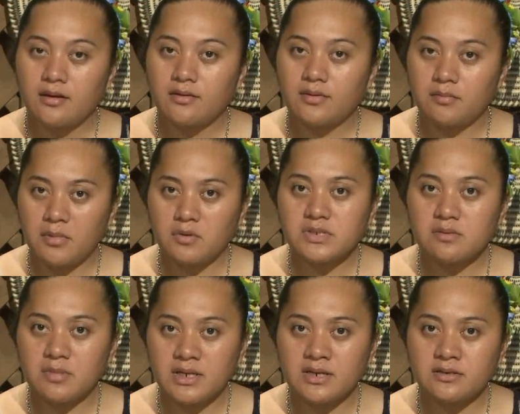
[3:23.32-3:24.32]
The
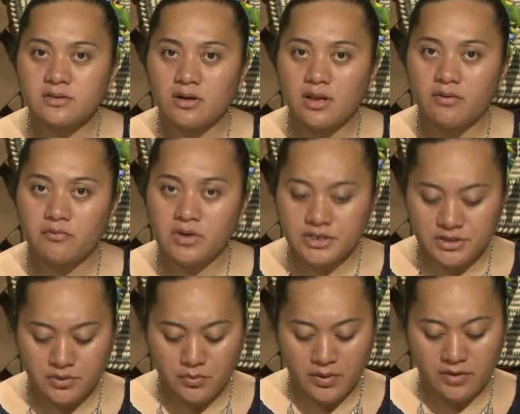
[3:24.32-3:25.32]
multi-million-dollar Ridge
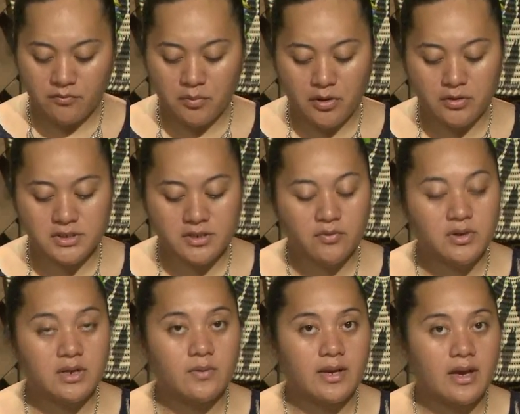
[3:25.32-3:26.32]
to Reef project for
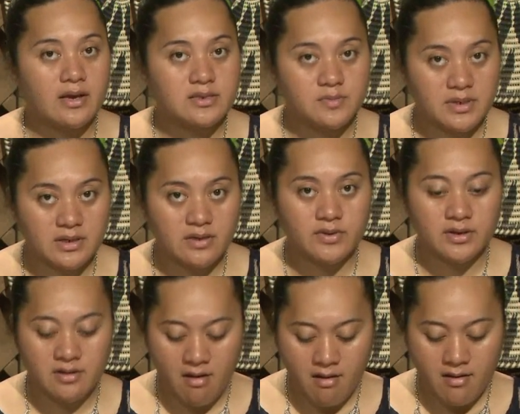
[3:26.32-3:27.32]
Niue has been
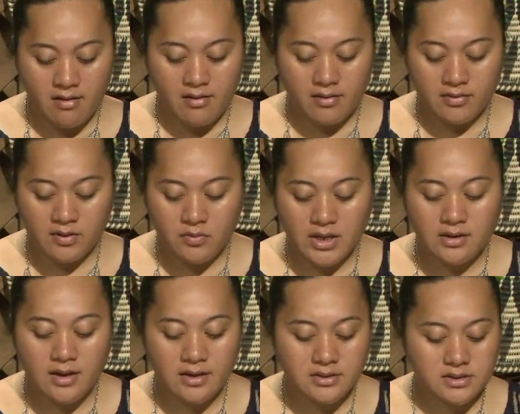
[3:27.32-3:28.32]
given the green
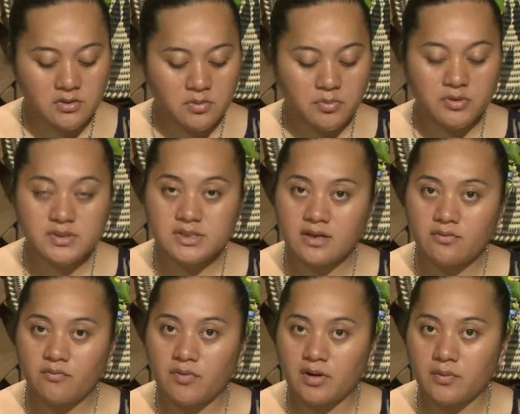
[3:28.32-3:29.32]
light to proceed
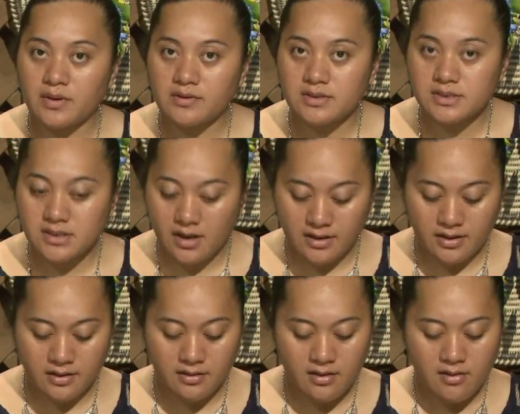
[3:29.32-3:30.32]
following the
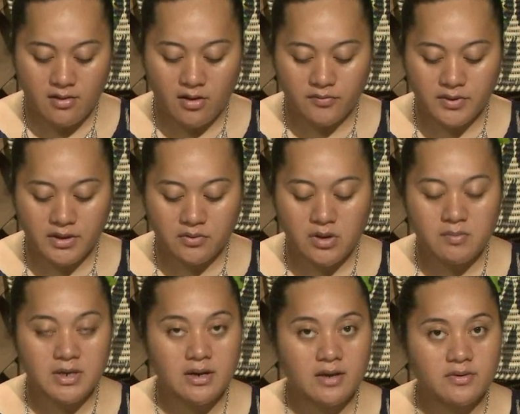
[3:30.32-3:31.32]
signing of the
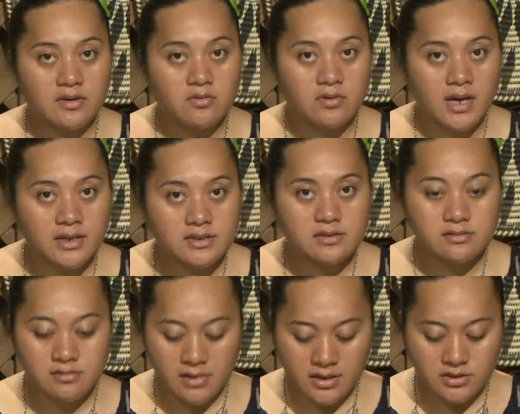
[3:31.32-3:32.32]
agreement at the United
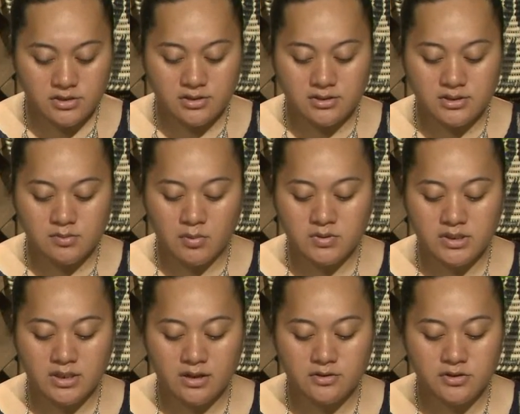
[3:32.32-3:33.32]
Nations
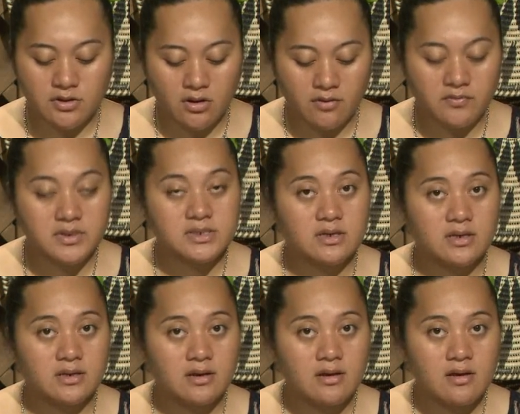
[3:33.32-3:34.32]
Multi-Country Office
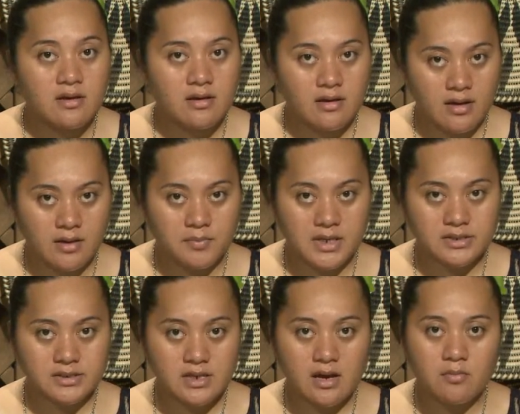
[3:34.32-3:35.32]
in Apia,
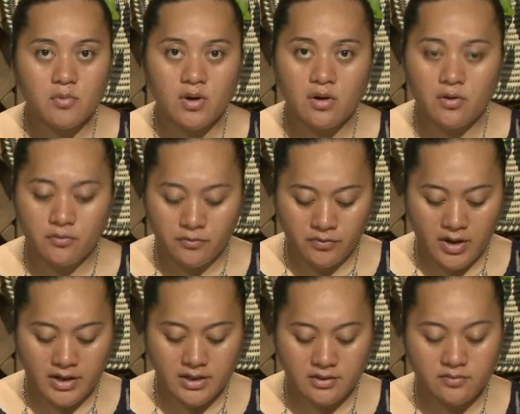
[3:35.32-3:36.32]
Samoa on
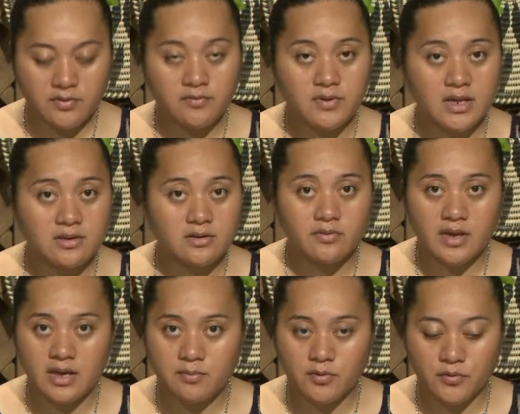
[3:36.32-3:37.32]
Friday the 15th of
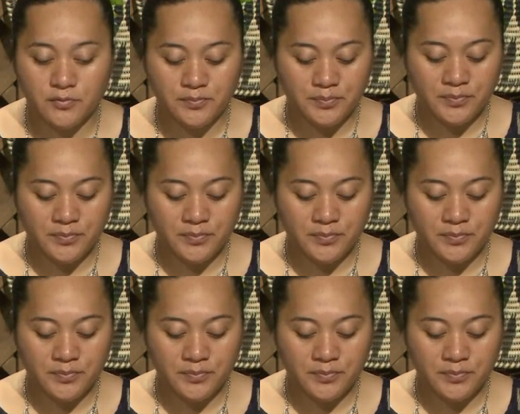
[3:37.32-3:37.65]
April.